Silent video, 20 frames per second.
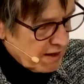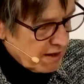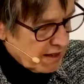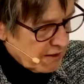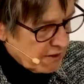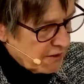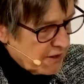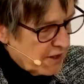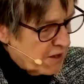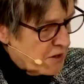
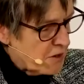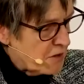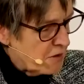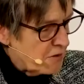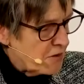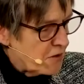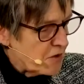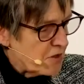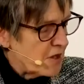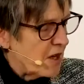areas
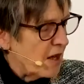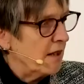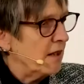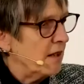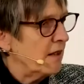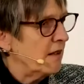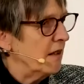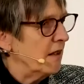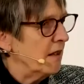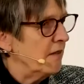of
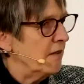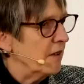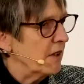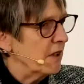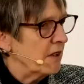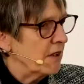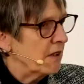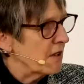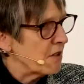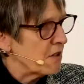society, in
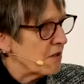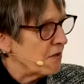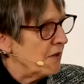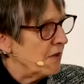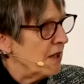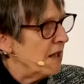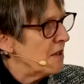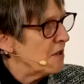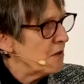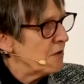various
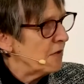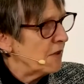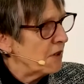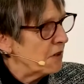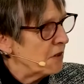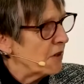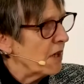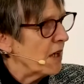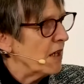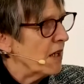fields of
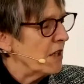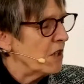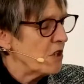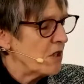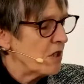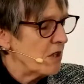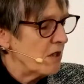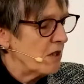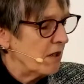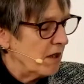
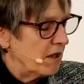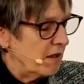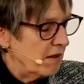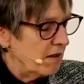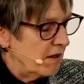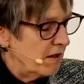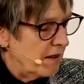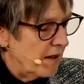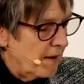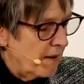education,
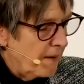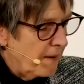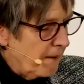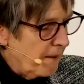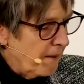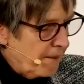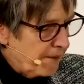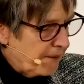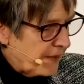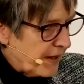
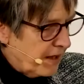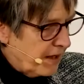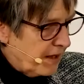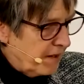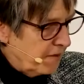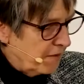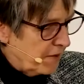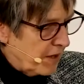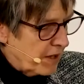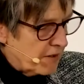
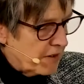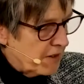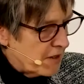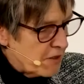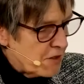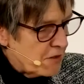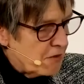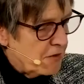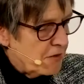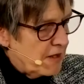in
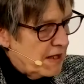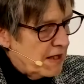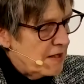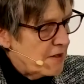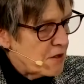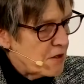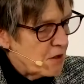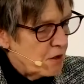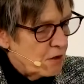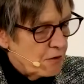various
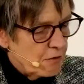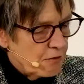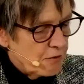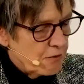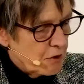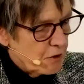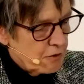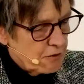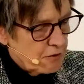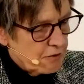fields
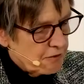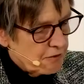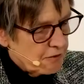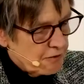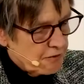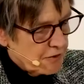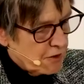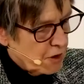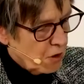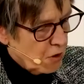of
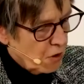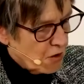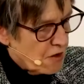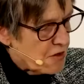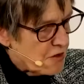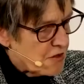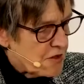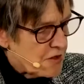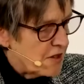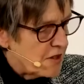
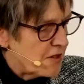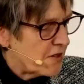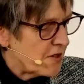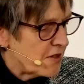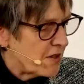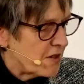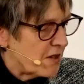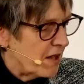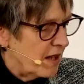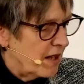
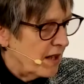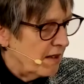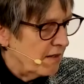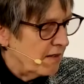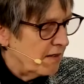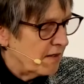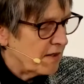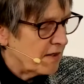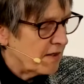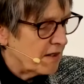courses,
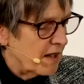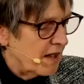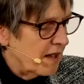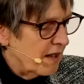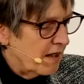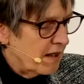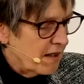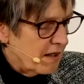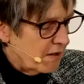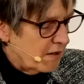
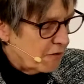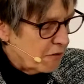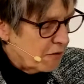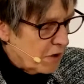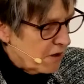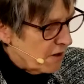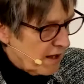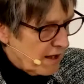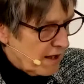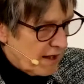
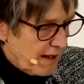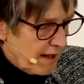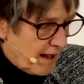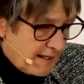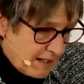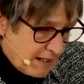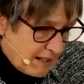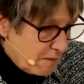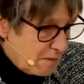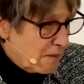
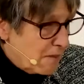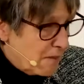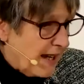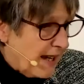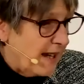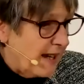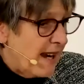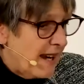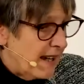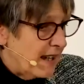and it
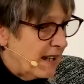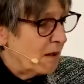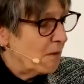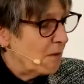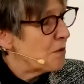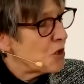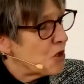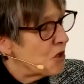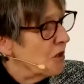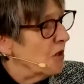may
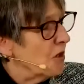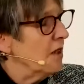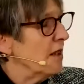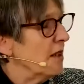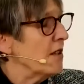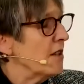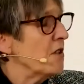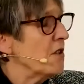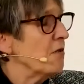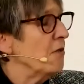help
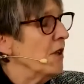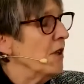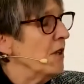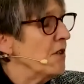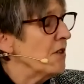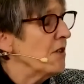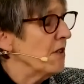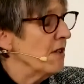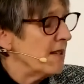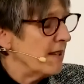journalists, for
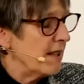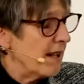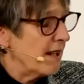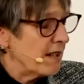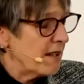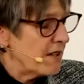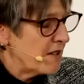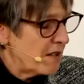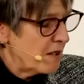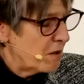instance.
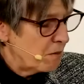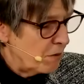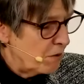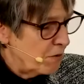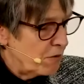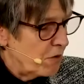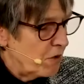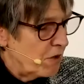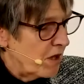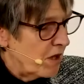Like I said
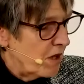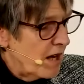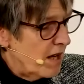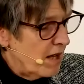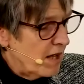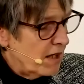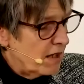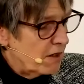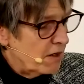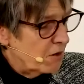before,
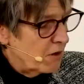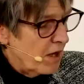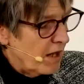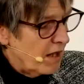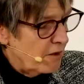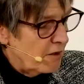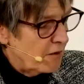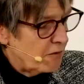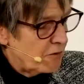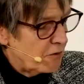you
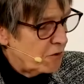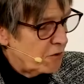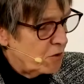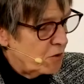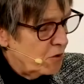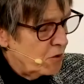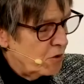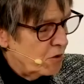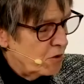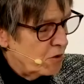have
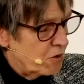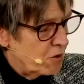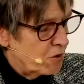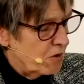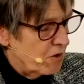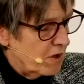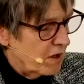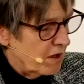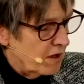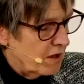
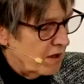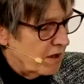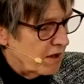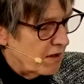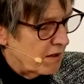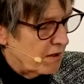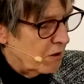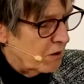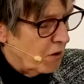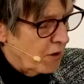to
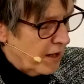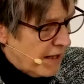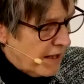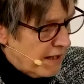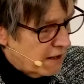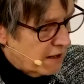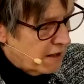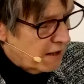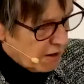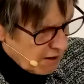
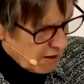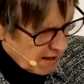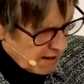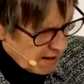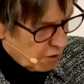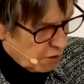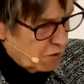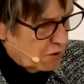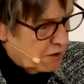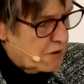
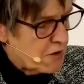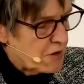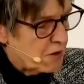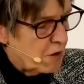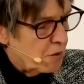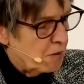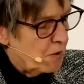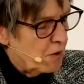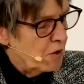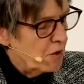can only
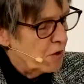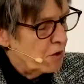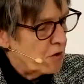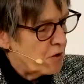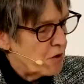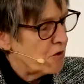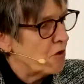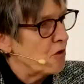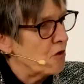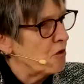stop
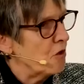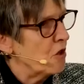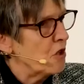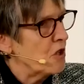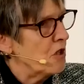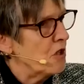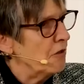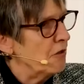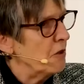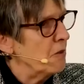Holocaust
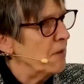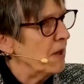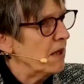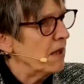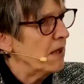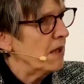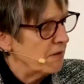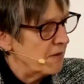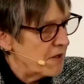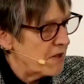distortion if you
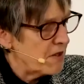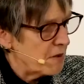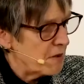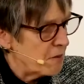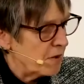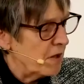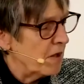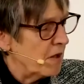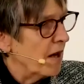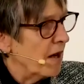make it
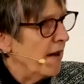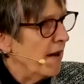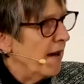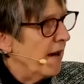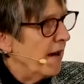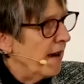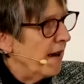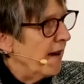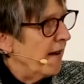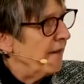visible,
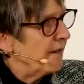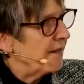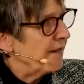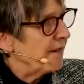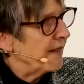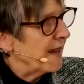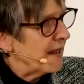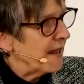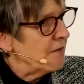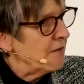and
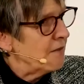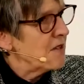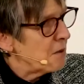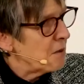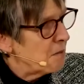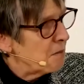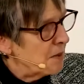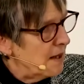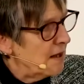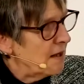that
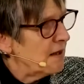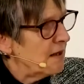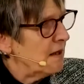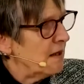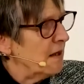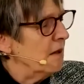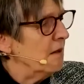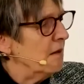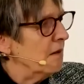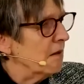
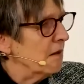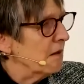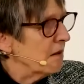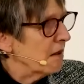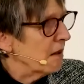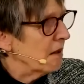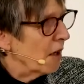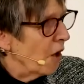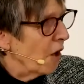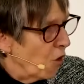visibility
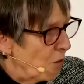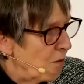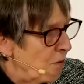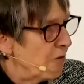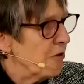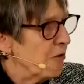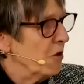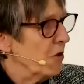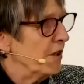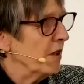
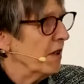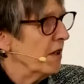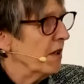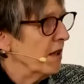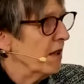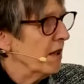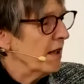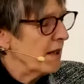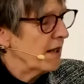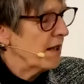hopefully
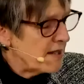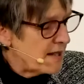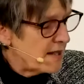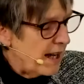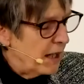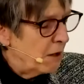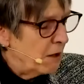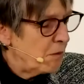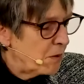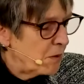is
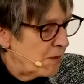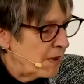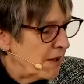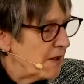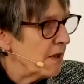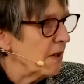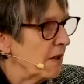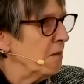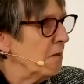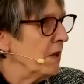helped by
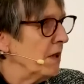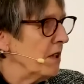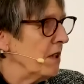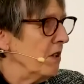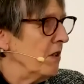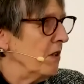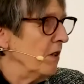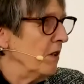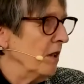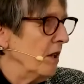that
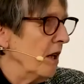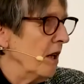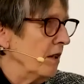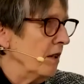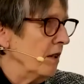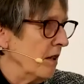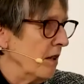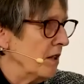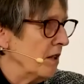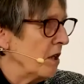material
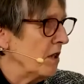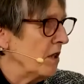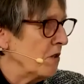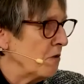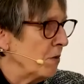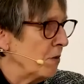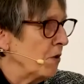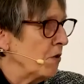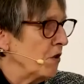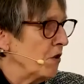IHRA
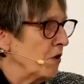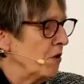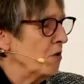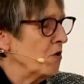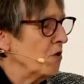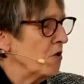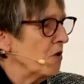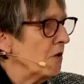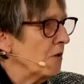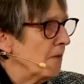has
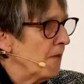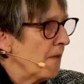produced.